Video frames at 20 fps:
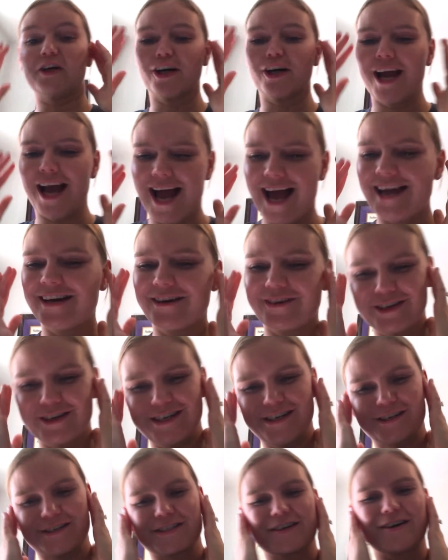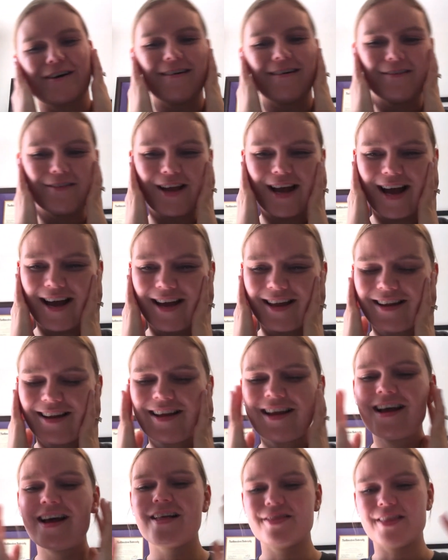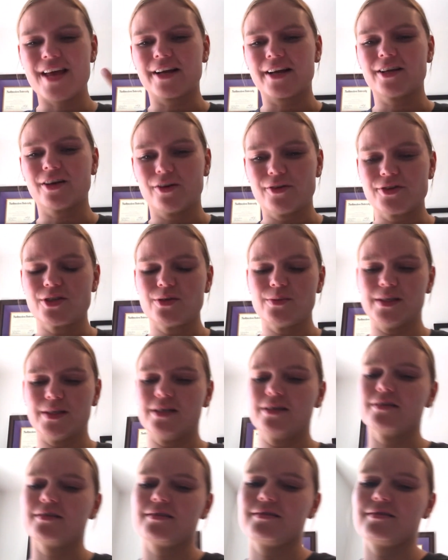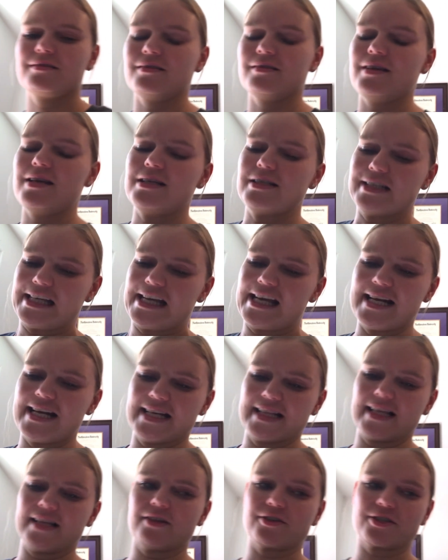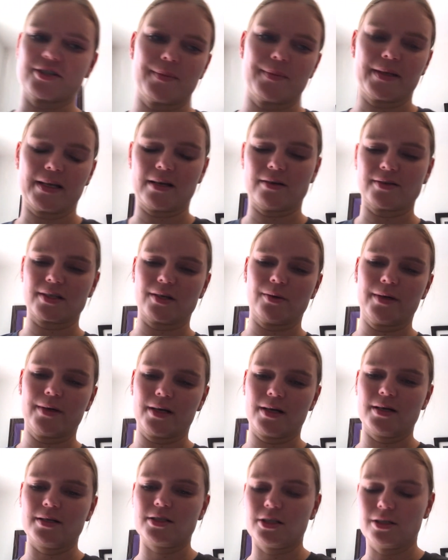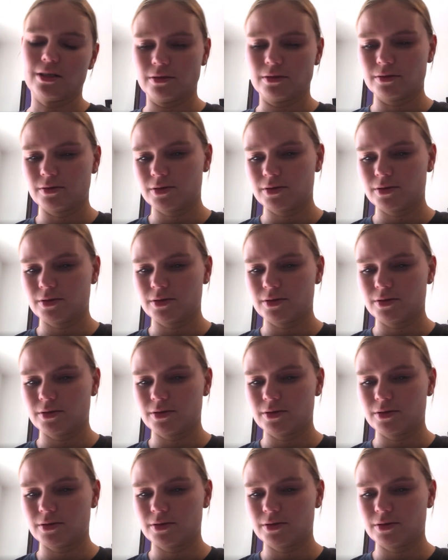head and her ears and all of that, that could also be indicating that there's something else going on too.